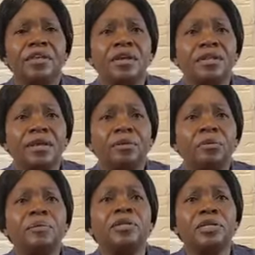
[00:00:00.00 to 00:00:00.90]
The
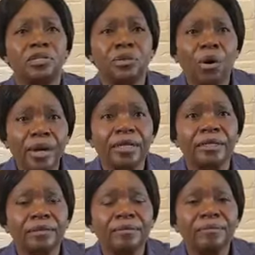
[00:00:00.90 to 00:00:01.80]
heathen will be
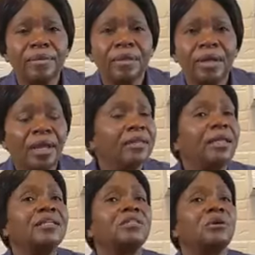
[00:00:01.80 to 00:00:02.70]
destroyed.
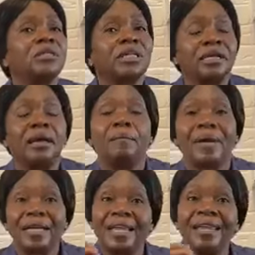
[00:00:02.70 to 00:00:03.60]
And there is no chance.
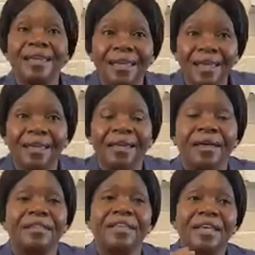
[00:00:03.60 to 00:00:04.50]
But here,
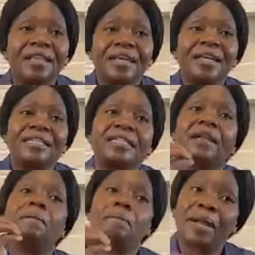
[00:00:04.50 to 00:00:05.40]
the heathen are
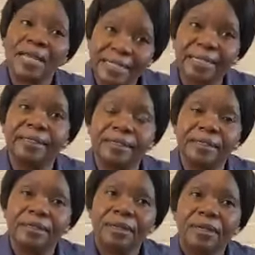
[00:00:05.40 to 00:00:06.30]
still
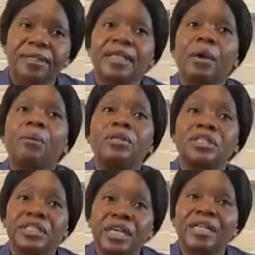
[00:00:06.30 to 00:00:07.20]
present. They
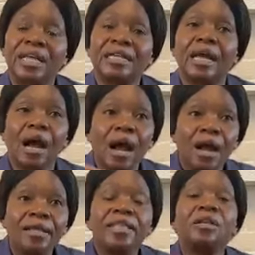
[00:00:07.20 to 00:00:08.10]
will see that
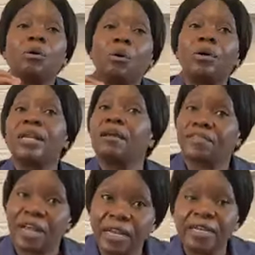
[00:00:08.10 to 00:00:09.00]
I, the Lord,
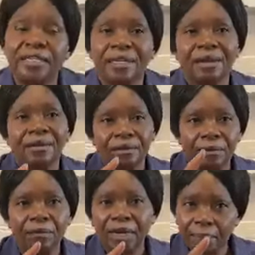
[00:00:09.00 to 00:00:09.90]
have done it.
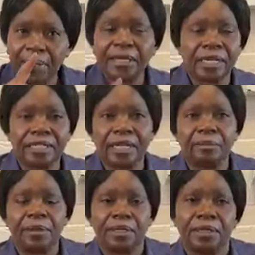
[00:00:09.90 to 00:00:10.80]
Repeat that
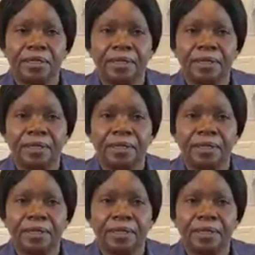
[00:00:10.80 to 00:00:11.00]
statement.